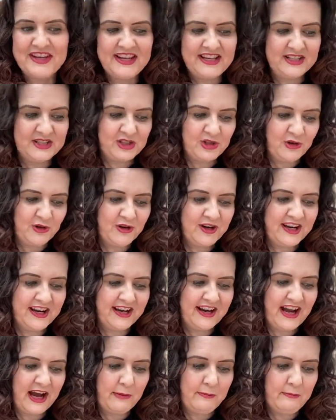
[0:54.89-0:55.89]
is
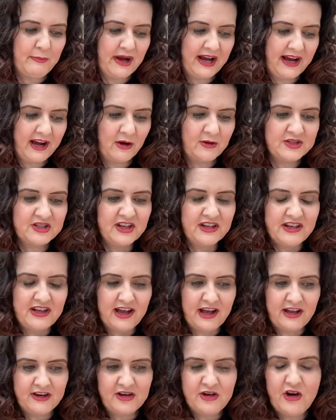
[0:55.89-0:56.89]
talking about
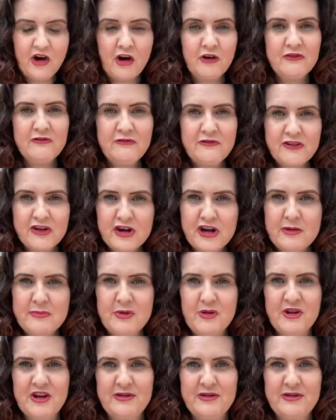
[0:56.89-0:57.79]
non-verbal